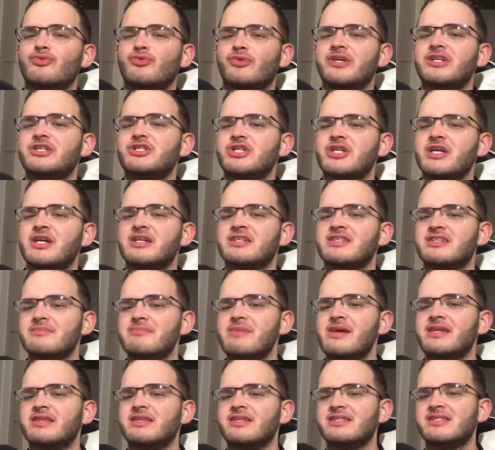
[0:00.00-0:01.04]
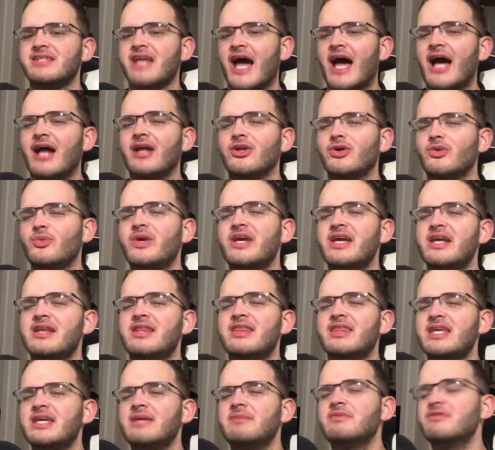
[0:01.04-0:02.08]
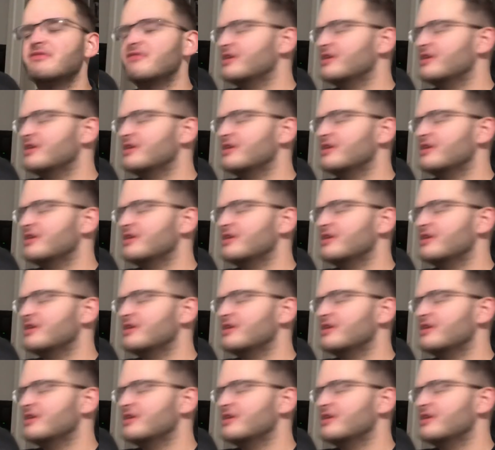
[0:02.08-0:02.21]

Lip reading: reaching to make this a Halloween-themed